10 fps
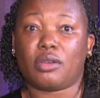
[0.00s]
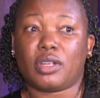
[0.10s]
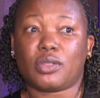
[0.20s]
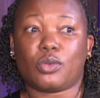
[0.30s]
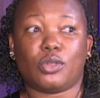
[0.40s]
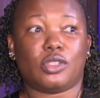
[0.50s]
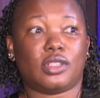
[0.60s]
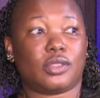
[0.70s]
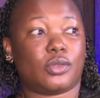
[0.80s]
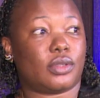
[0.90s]
Mother Mary
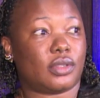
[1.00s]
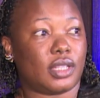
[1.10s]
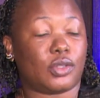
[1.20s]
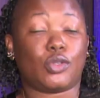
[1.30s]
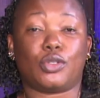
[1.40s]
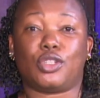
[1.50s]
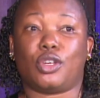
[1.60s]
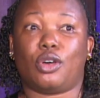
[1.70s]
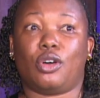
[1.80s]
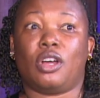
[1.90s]
School, to the
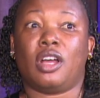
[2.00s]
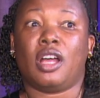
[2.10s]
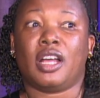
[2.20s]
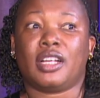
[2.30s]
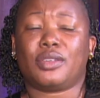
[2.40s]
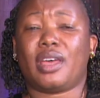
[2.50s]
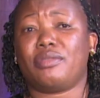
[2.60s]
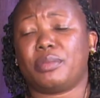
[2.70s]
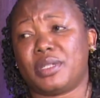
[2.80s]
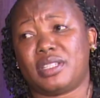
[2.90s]
studio, to
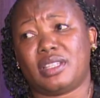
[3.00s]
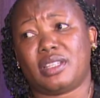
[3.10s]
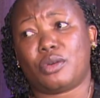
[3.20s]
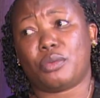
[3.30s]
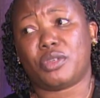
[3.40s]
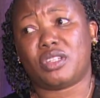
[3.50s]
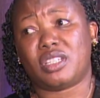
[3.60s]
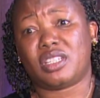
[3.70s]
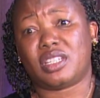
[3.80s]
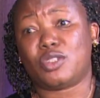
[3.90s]
everybody in the
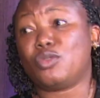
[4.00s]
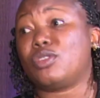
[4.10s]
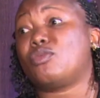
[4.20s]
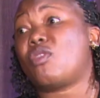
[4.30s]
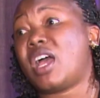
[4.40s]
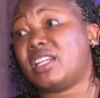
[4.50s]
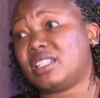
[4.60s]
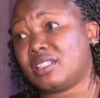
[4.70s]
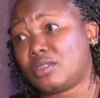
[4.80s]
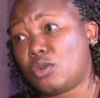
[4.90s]
community, to the
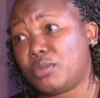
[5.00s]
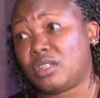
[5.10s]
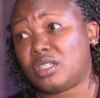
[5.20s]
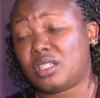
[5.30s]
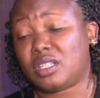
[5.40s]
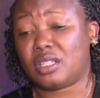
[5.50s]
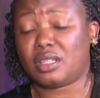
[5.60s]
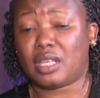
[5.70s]
Rwandan community.